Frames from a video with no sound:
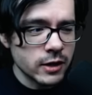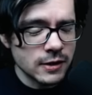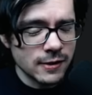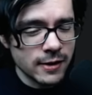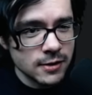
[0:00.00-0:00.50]
as
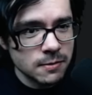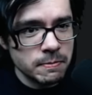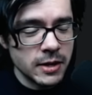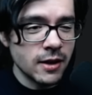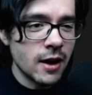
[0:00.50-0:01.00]
it is
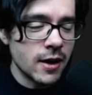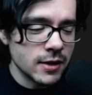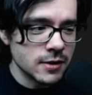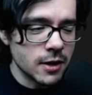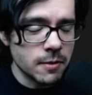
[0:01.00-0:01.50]

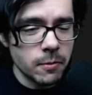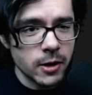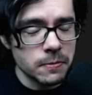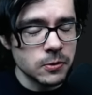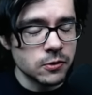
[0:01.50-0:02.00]
because
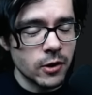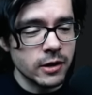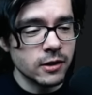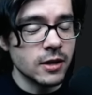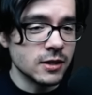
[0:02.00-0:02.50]
Unbreakable
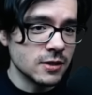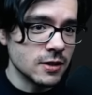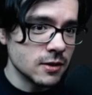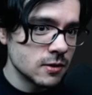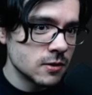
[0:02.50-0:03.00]
Strength
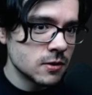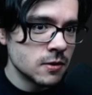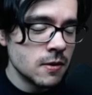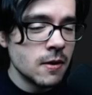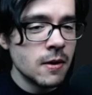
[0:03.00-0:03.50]
exists.
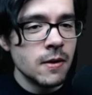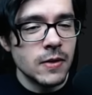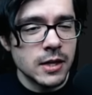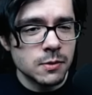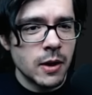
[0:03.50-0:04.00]

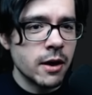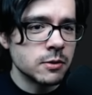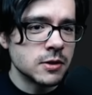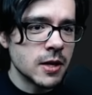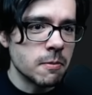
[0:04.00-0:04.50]
That's why I
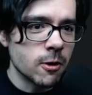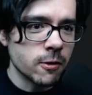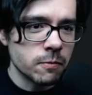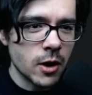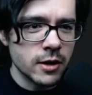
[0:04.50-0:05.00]
would say Mark
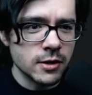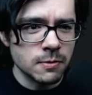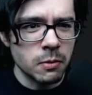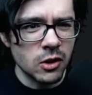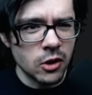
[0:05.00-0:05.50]
of Pride is
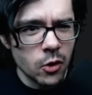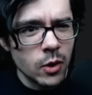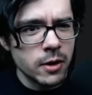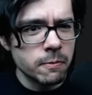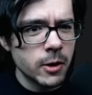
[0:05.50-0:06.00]
below
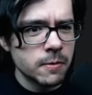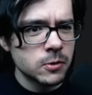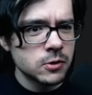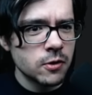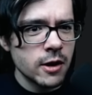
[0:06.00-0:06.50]
Unbreakable
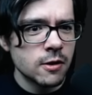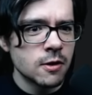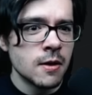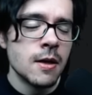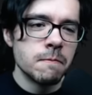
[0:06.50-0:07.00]
Strength,
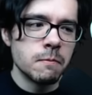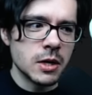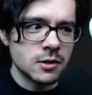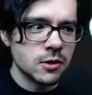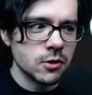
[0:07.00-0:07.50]
but
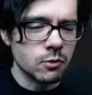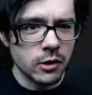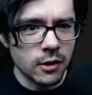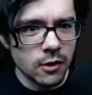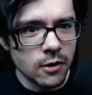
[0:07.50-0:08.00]
it's still
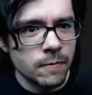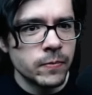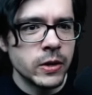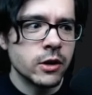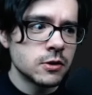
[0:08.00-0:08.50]
really good.
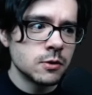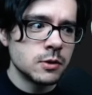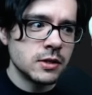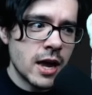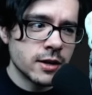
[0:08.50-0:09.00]
It also
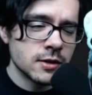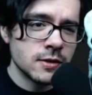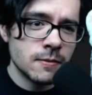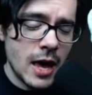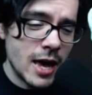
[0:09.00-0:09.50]
stacks
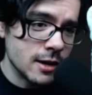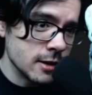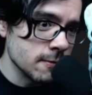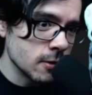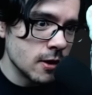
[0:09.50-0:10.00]

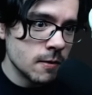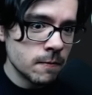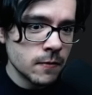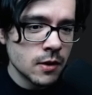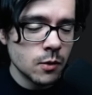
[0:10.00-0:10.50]
additively
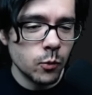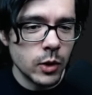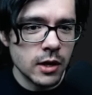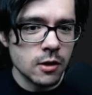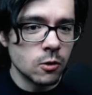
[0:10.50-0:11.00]

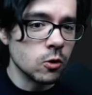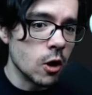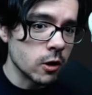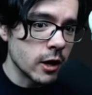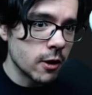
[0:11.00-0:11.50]
with
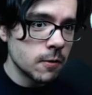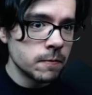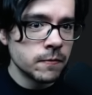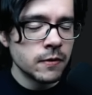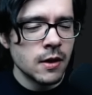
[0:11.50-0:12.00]
Longnail,
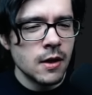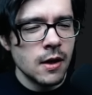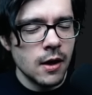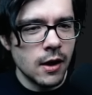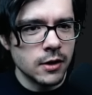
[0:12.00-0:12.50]

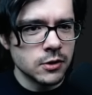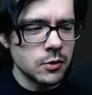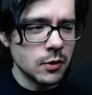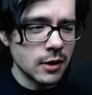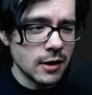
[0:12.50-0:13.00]
so
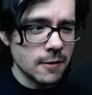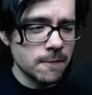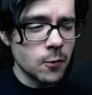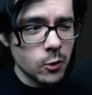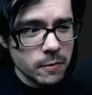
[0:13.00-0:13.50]
you can get
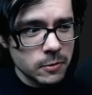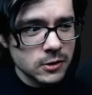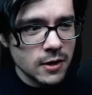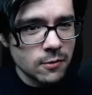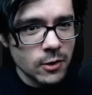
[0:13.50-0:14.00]

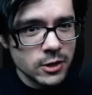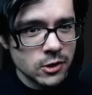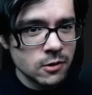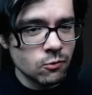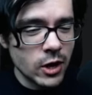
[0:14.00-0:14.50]
40%
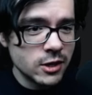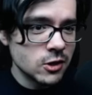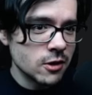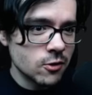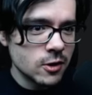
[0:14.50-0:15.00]
range
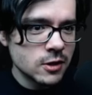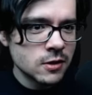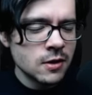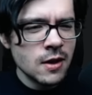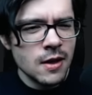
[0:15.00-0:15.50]
increase.